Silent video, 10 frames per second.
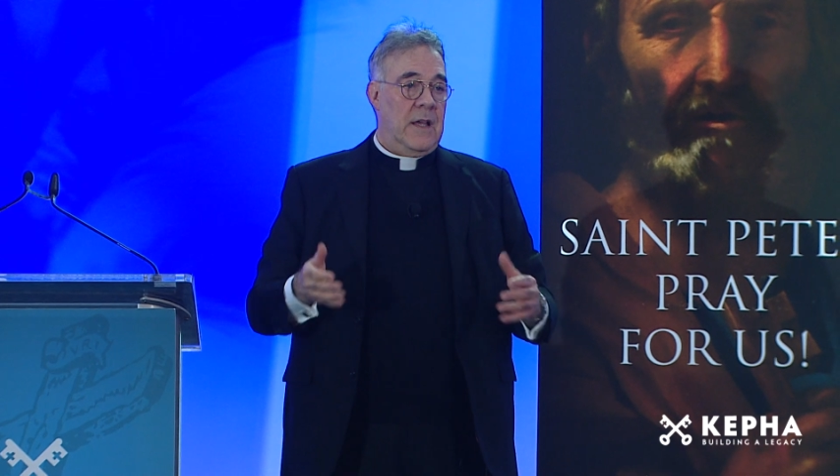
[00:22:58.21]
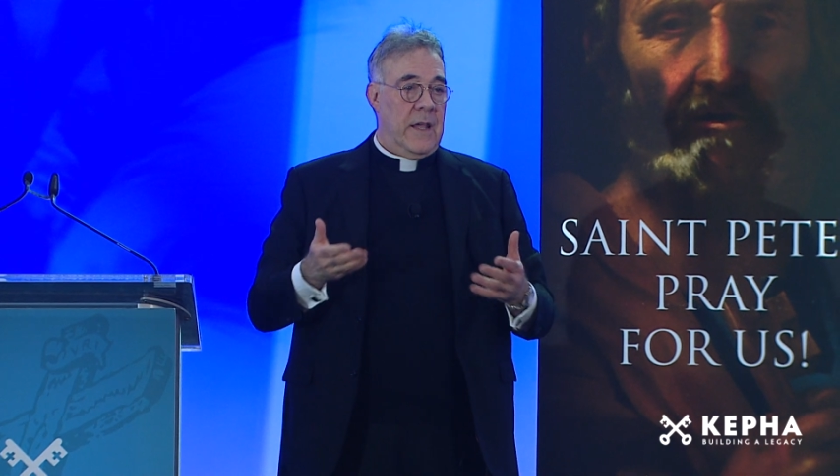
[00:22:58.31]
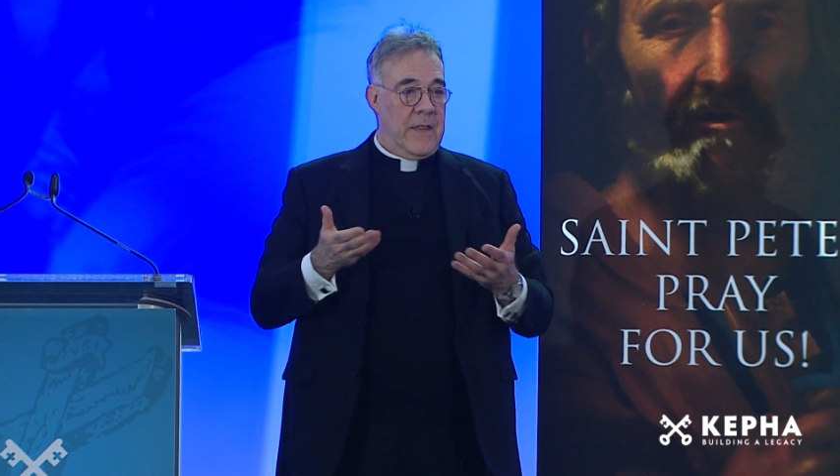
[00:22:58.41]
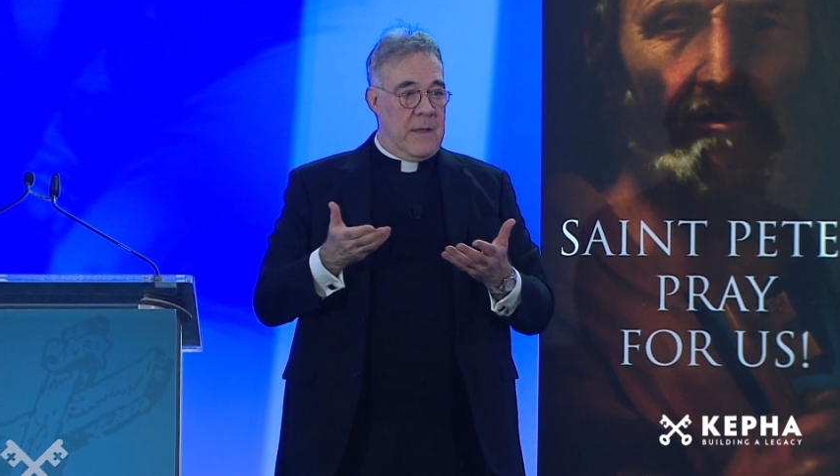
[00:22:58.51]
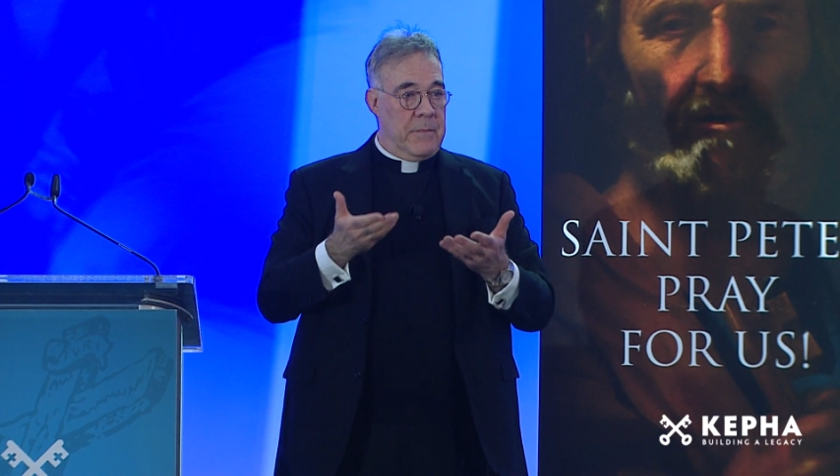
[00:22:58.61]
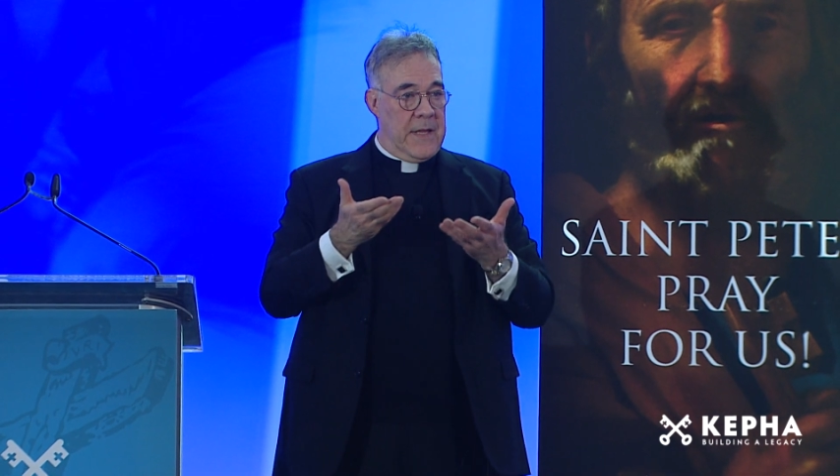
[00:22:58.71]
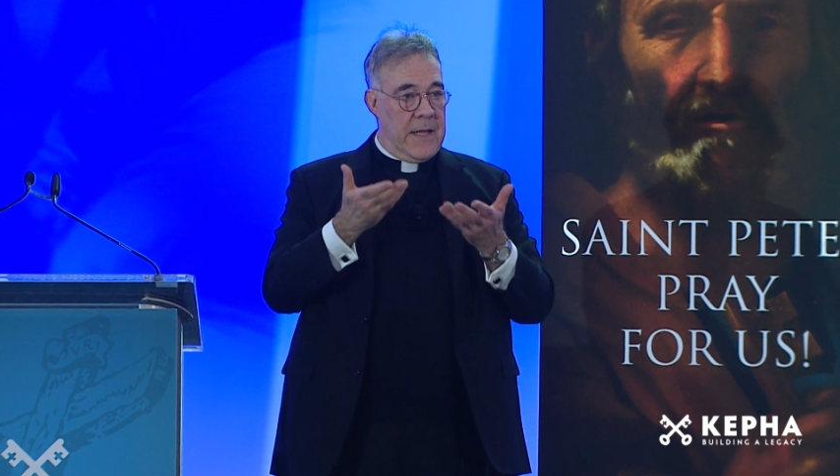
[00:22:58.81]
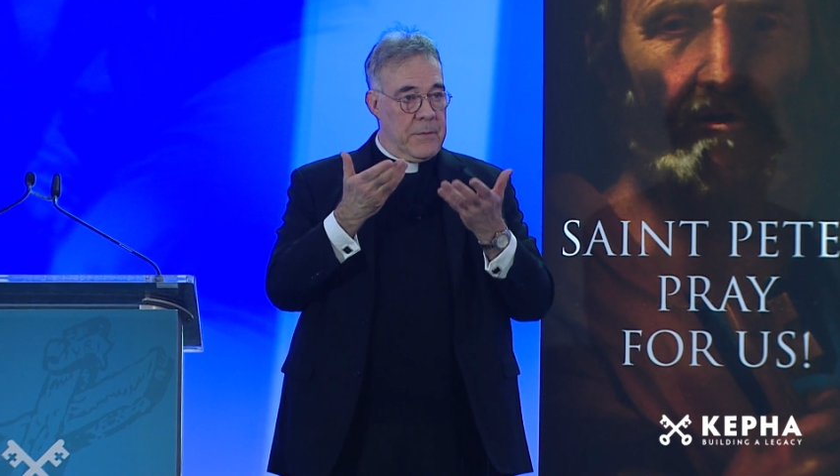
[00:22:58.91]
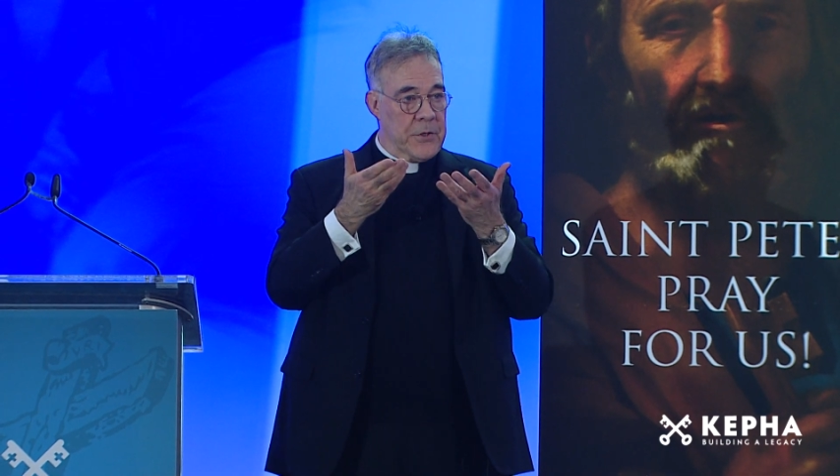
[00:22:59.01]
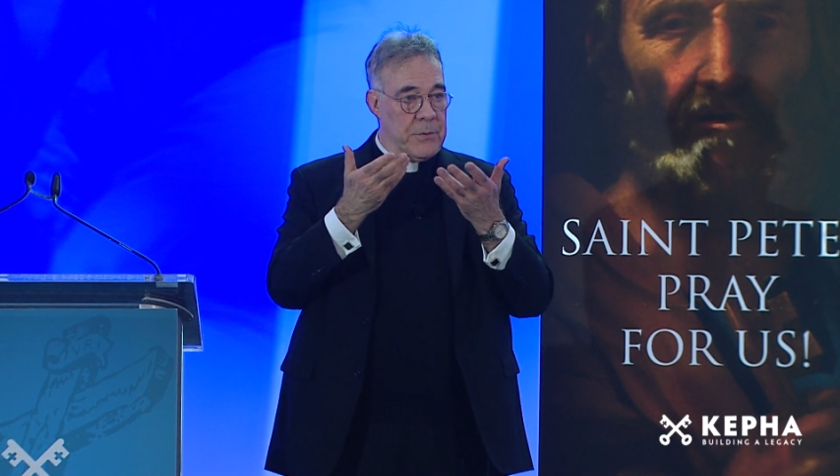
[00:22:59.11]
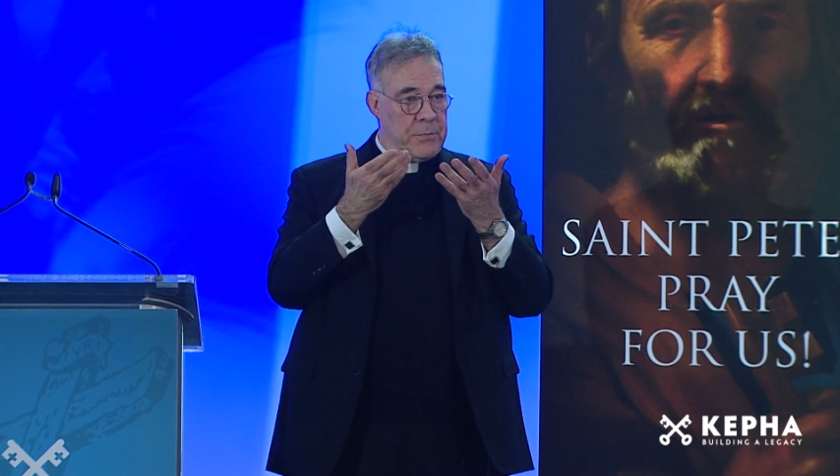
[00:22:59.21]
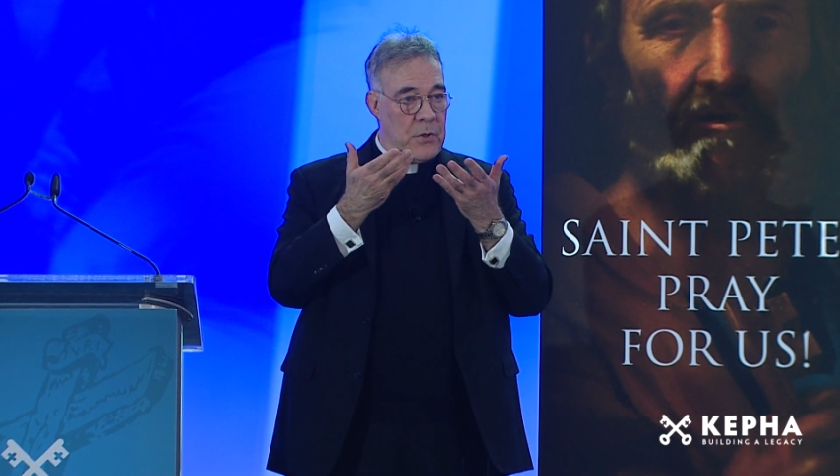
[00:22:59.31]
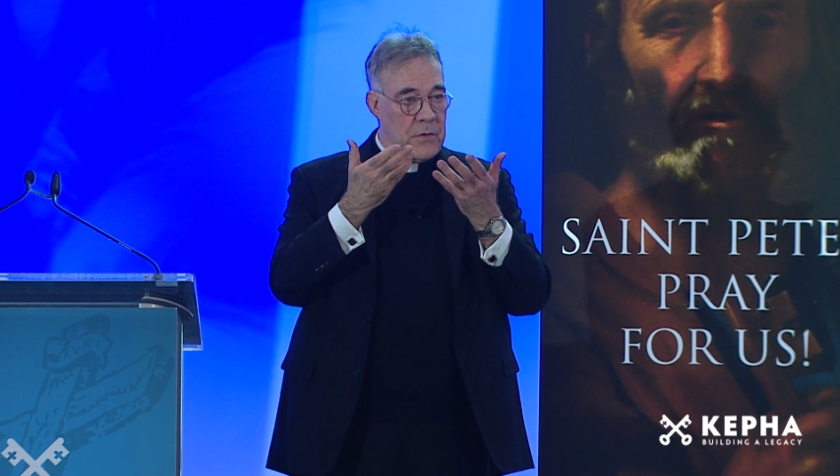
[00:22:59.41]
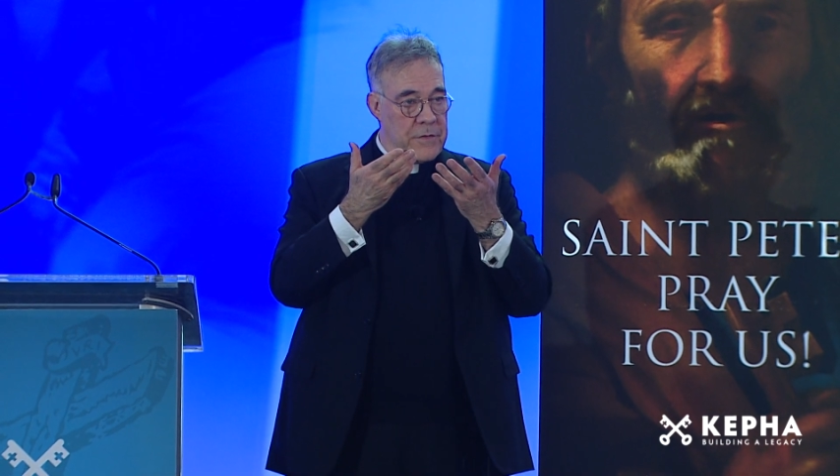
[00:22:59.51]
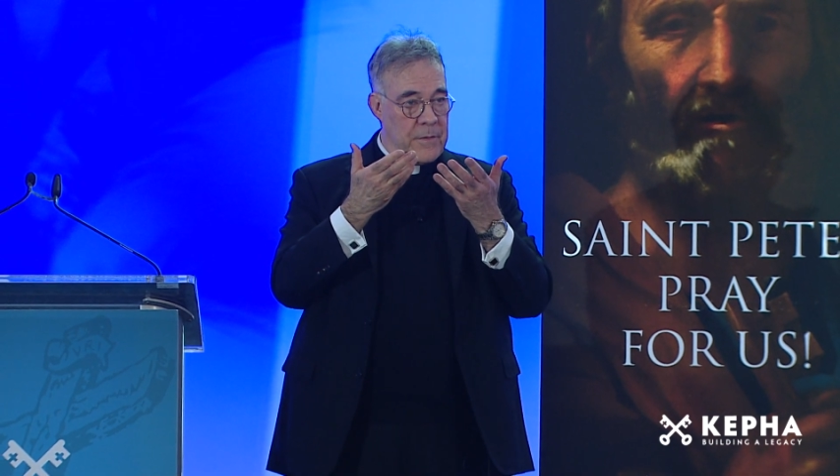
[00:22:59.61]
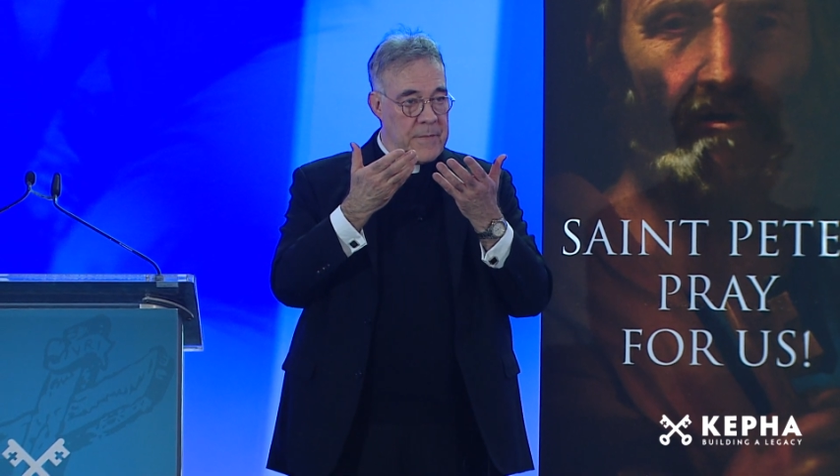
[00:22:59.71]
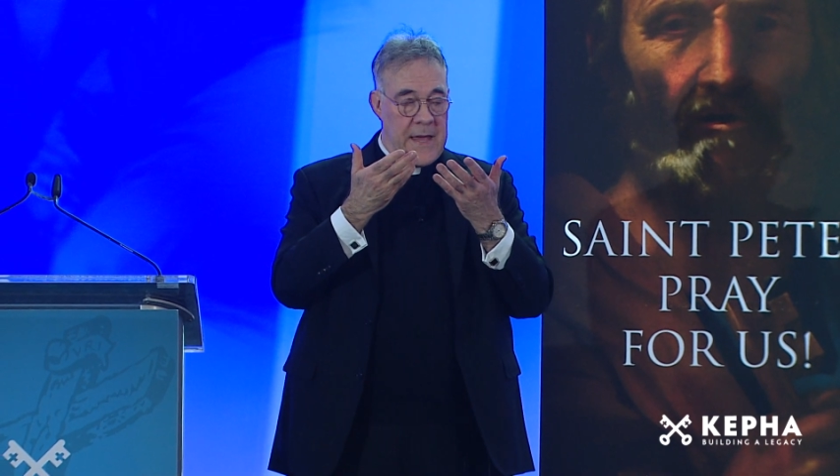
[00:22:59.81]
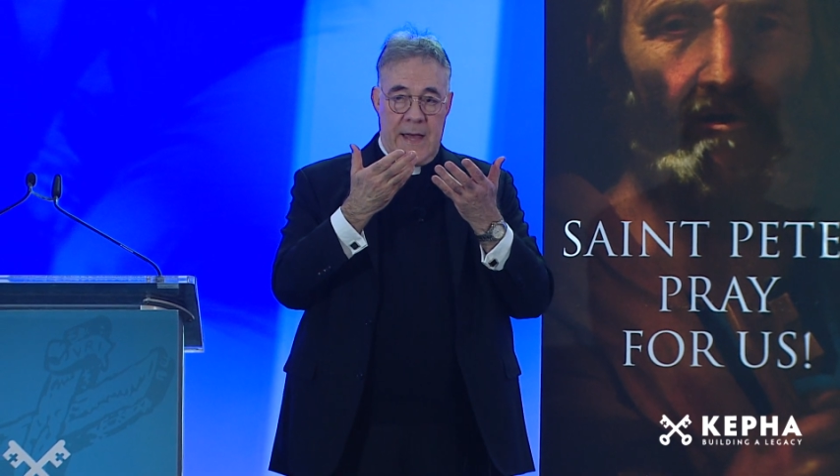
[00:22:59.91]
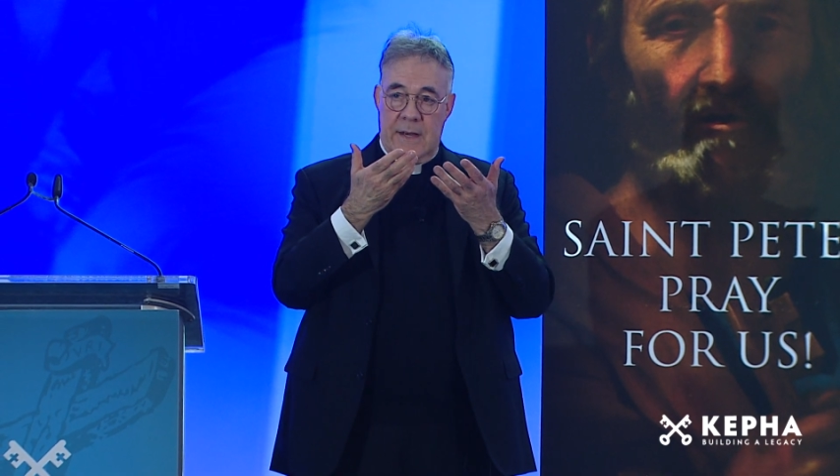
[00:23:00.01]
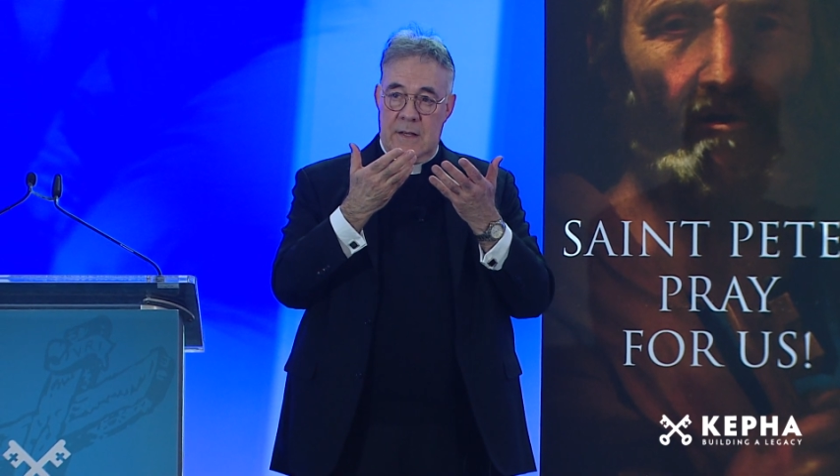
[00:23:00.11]
and then be able to pull from
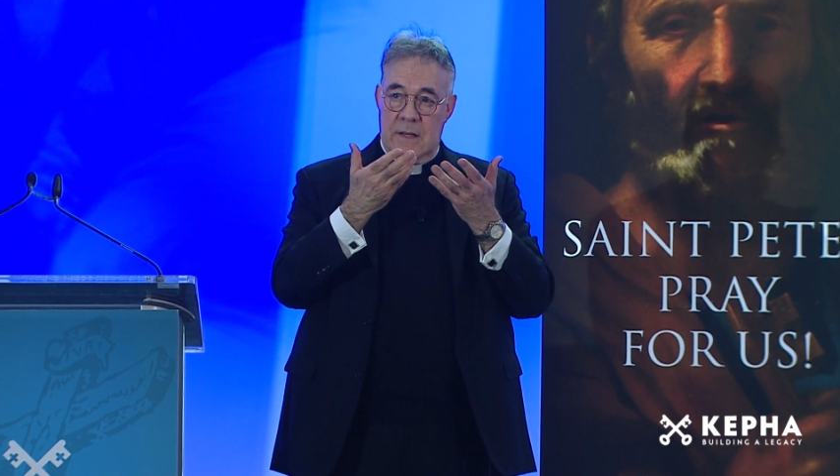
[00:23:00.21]
that